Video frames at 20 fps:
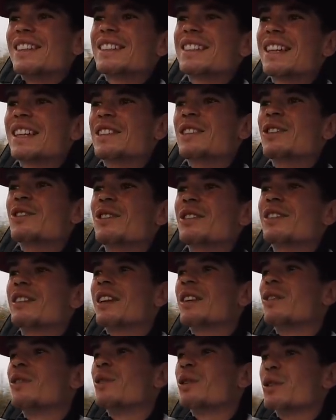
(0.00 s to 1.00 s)

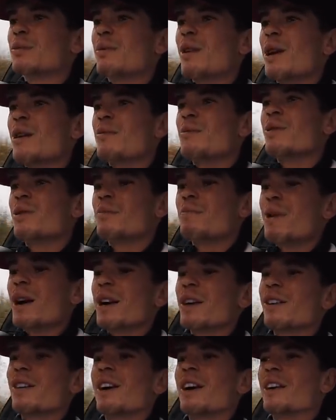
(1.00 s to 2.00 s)
610 horsepower will
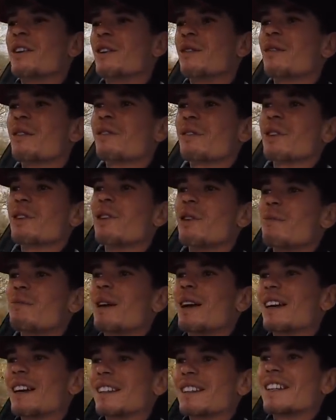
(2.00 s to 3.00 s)
bite your head off if you're not
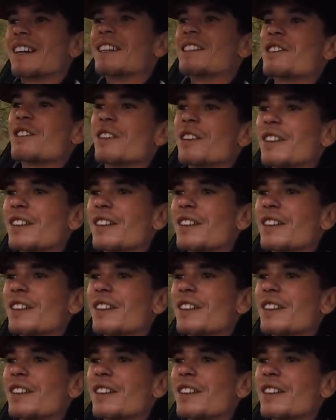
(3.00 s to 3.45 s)
paying attention.